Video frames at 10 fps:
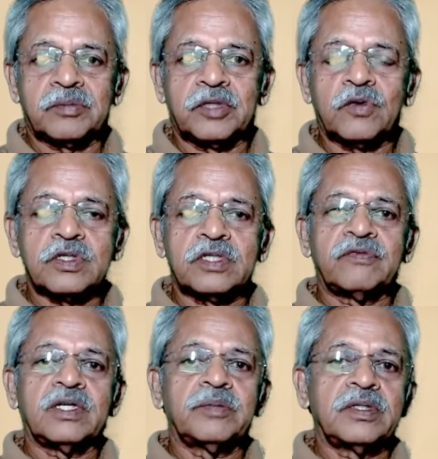Because of
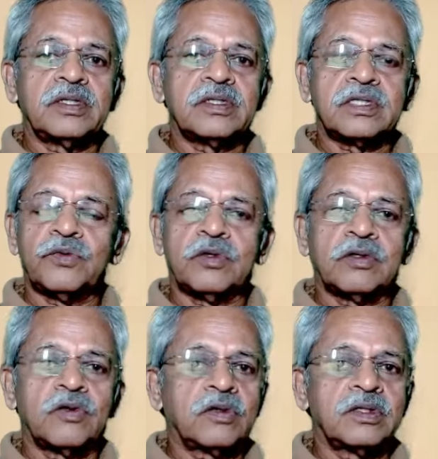diabetes, he would have
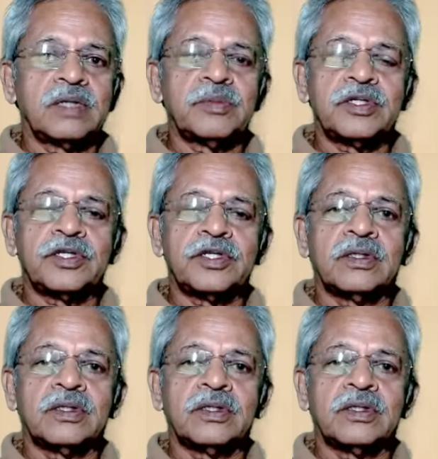got diabetic